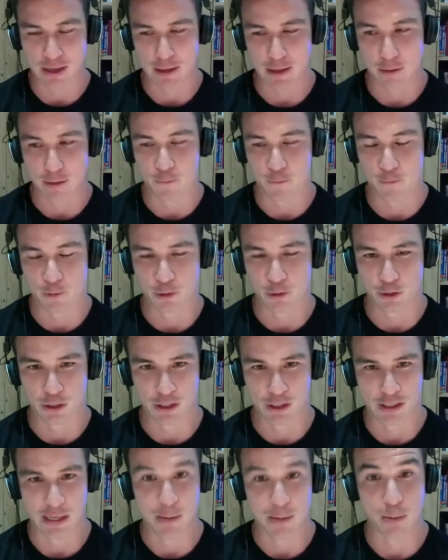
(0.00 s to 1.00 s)
can afford
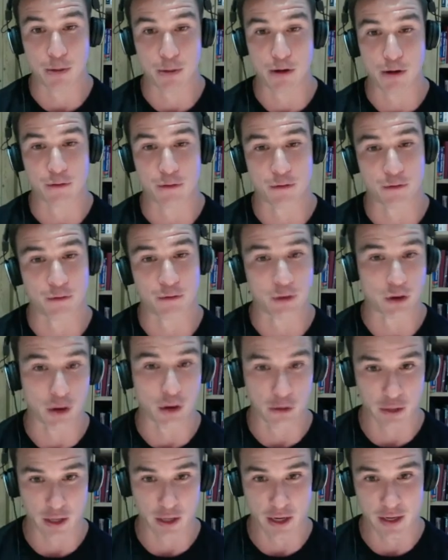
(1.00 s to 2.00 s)
to step away from it for
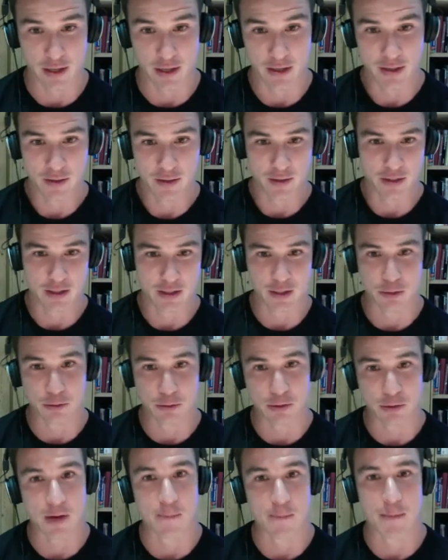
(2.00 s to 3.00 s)
longer,
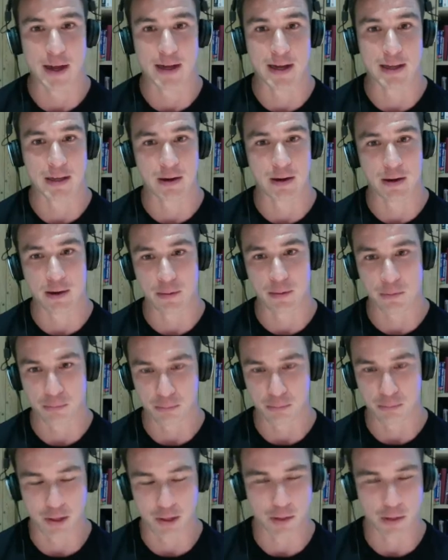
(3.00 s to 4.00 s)
still come back in it, and,
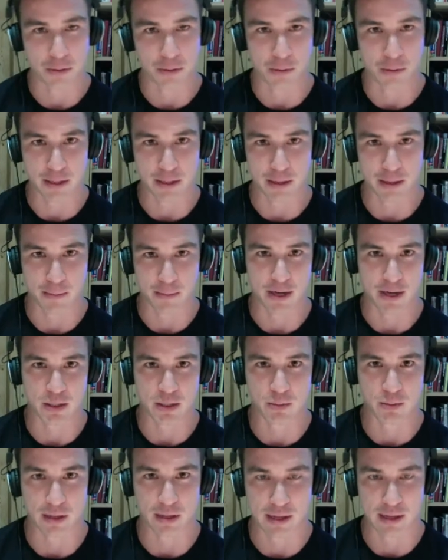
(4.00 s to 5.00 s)
probably get back
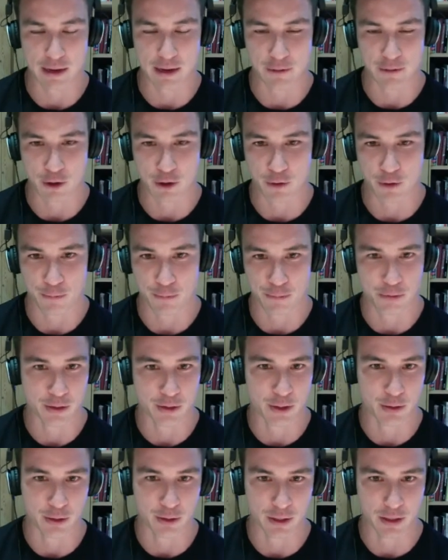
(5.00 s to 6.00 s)
to where they left off
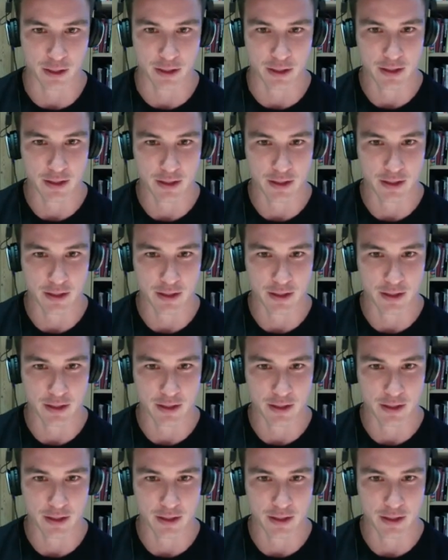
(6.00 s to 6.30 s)
pretty quickly.